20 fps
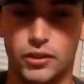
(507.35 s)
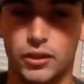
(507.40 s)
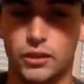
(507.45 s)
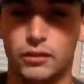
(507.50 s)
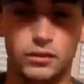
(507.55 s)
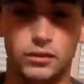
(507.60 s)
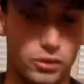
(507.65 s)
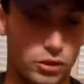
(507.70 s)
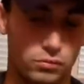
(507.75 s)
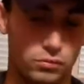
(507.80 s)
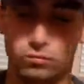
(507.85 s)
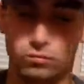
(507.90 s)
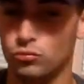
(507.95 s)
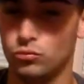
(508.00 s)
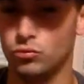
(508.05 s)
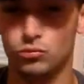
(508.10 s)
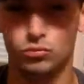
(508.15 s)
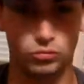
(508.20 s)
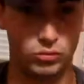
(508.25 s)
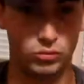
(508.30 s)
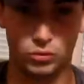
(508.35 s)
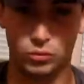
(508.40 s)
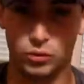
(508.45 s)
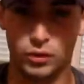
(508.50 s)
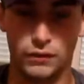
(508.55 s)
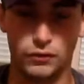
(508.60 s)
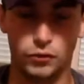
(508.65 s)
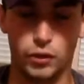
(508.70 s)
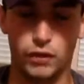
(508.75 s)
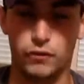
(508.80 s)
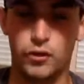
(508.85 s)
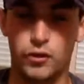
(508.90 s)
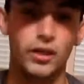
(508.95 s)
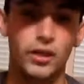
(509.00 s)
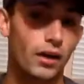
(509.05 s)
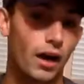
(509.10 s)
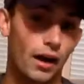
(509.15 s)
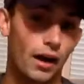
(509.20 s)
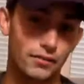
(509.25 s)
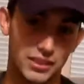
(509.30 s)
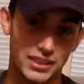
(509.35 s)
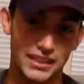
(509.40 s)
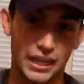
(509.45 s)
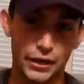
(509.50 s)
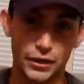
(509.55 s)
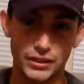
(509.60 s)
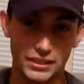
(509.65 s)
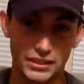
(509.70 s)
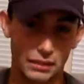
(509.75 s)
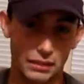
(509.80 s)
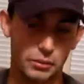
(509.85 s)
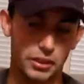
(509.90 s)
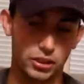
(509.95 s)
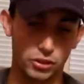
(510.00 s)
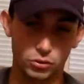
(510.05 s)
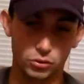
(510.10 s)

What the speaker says: And, we'll have to wait for... Obviously, Gary's going to be